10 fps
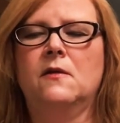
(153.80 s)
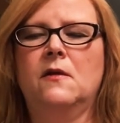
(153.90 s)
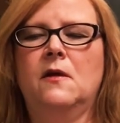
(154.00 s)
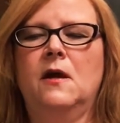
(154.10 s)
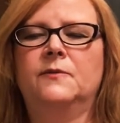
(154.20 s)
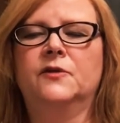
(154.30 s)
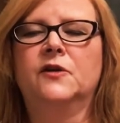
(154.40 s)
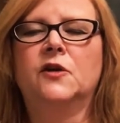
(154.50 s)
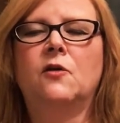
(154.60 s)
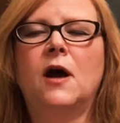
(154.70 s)
I'm just
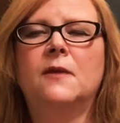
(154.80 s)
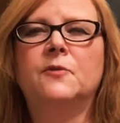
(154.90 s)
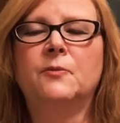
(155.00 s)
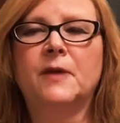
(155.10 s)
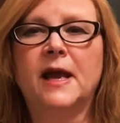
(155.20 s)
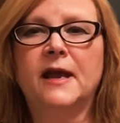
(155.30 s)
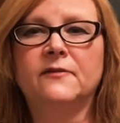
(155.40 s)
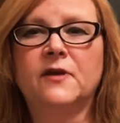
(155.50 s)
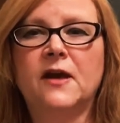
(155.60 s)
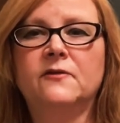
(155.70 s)
going to go ahead and put my
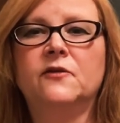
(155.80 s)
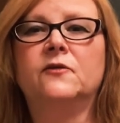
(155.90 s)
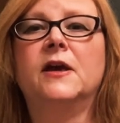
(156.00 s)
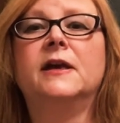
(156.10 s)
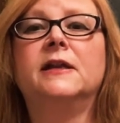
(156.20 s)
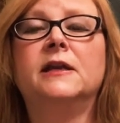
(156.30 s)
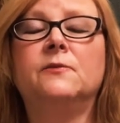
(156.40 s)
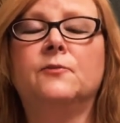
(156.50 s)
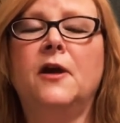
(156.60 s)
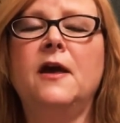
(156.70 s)
hands out, so take a
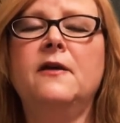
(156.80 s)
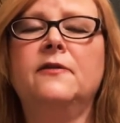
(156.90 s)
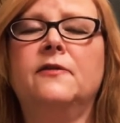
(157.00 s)
deep breath